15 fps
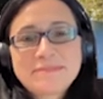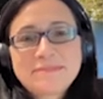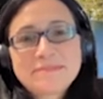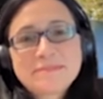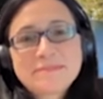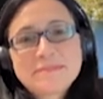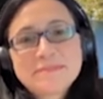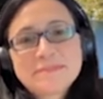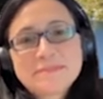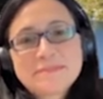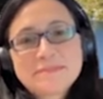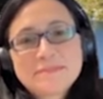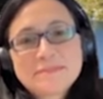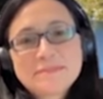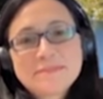
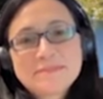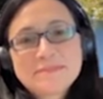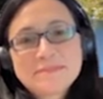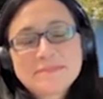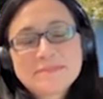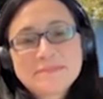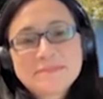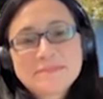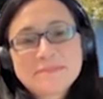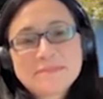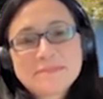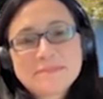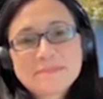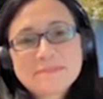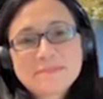
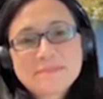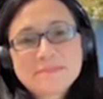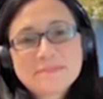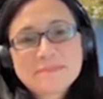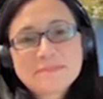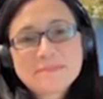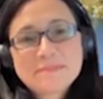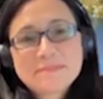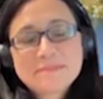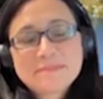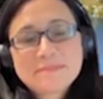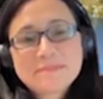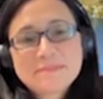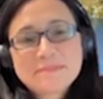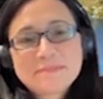
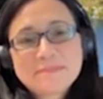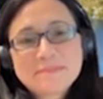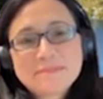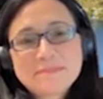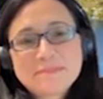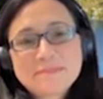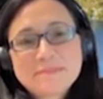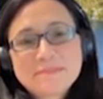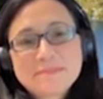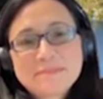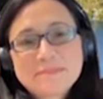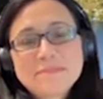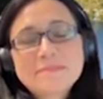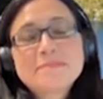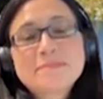
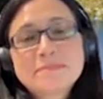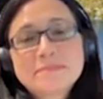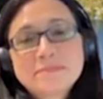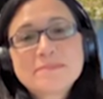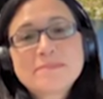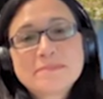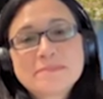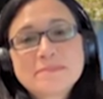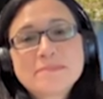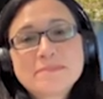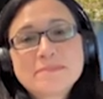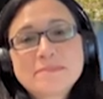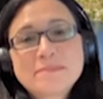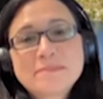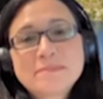
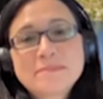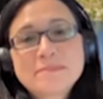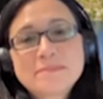[no speech]